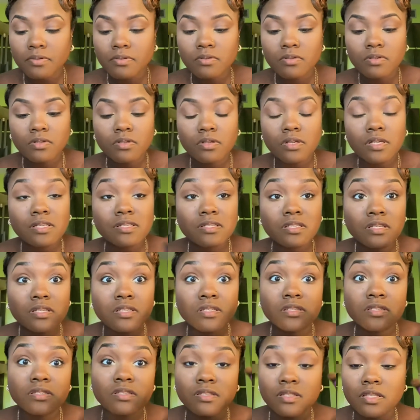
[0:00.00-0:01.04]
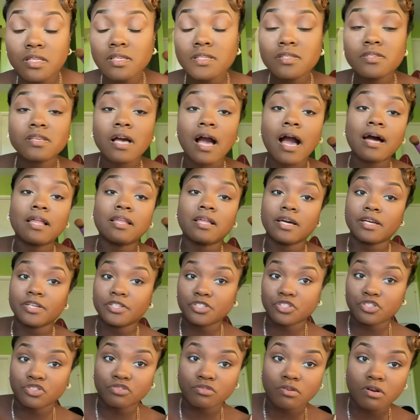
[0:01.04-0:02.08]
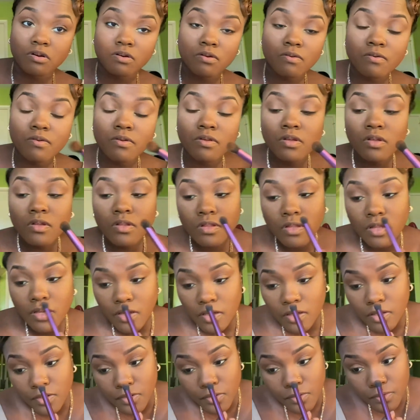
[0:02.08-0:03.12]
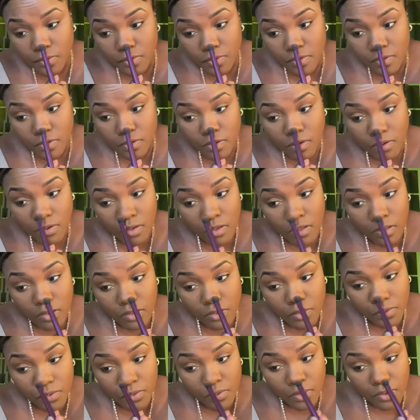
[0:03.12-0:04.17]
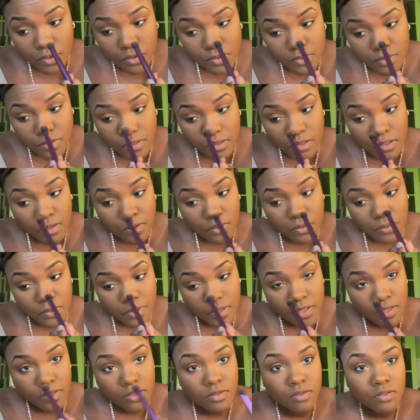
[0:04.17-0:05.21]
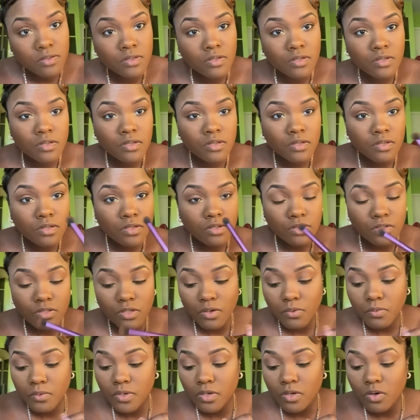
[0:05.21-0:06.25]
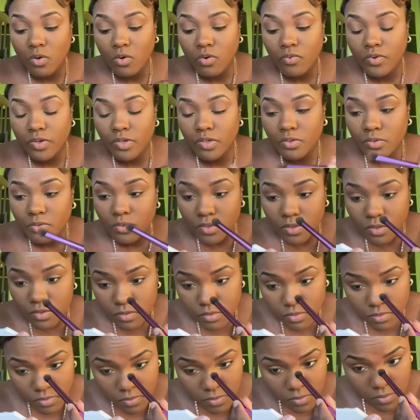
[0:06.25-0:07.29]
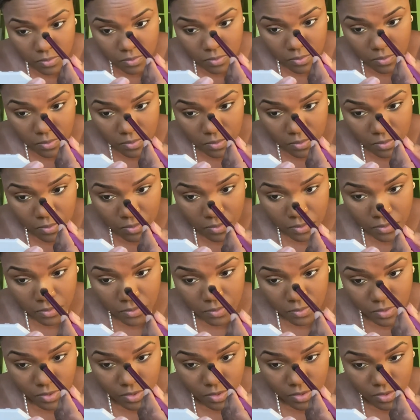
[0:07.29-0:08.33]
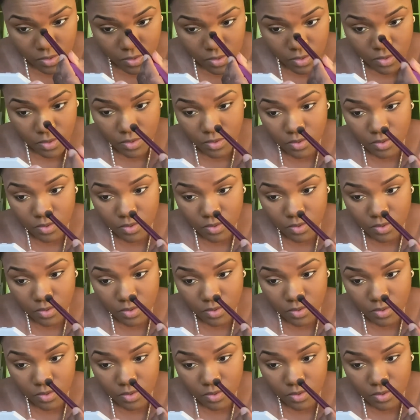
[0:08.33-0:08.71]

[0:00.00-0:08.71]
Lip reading: because this highlight is strong. Like, you, a little goes a long way. You don't want to overdo it with this,